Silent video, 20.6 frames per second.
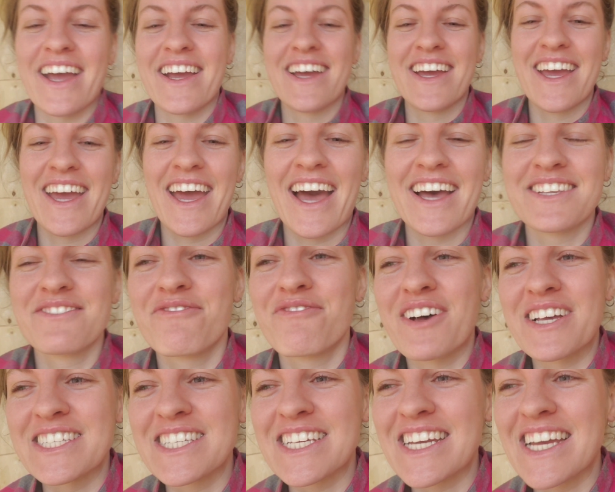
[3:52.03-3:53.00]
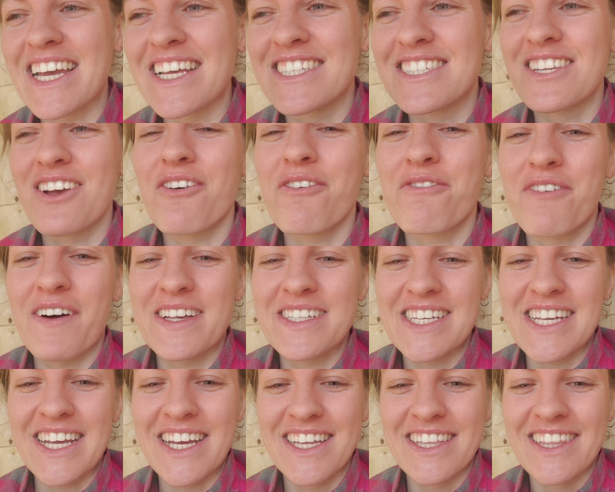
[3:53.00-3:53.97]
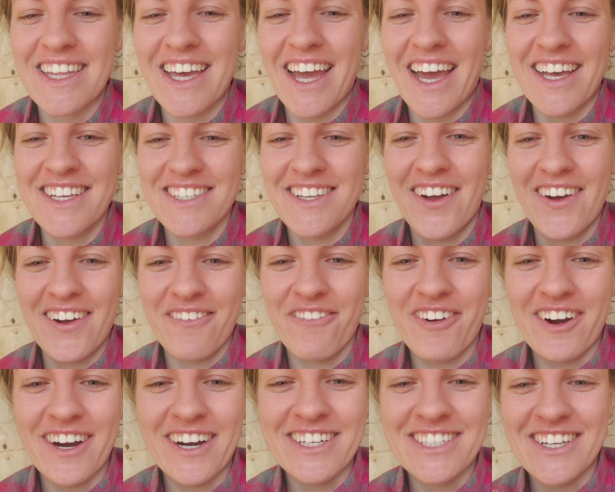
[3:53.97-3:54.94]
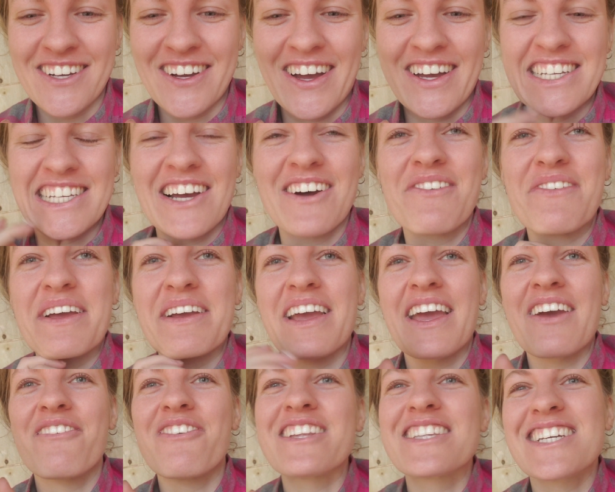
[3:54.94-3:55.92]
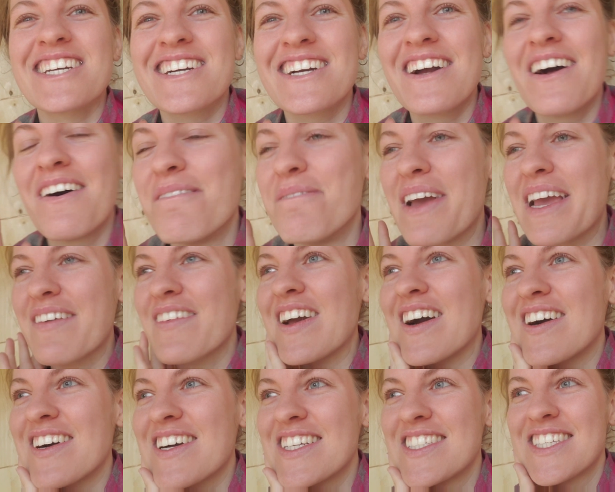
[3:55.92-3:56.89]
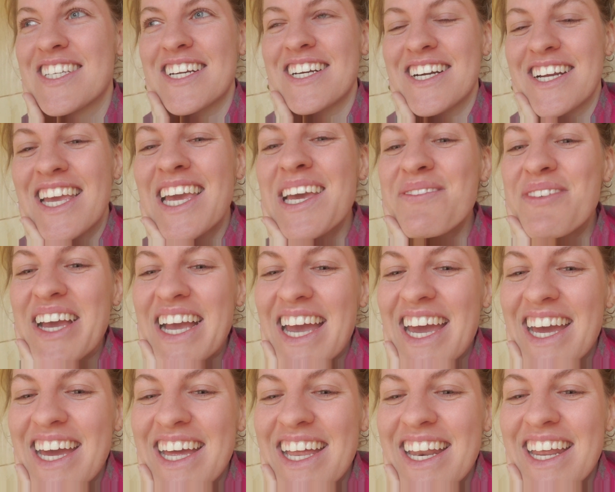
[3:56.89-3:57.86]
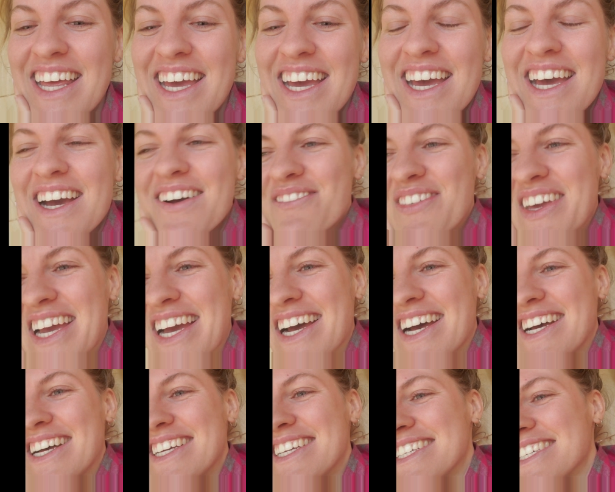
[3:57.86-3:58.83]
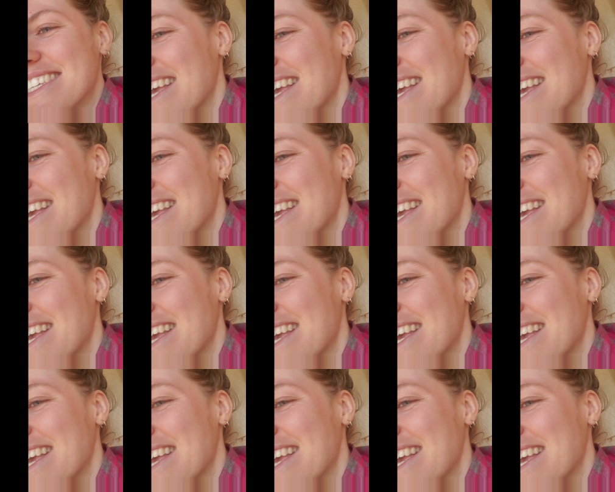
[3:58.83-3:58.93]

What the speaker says: has fuzzy, it's so fuzzy, and it has long fur, so I was hoping if it's a girl, maybe I'll consider keeping it, because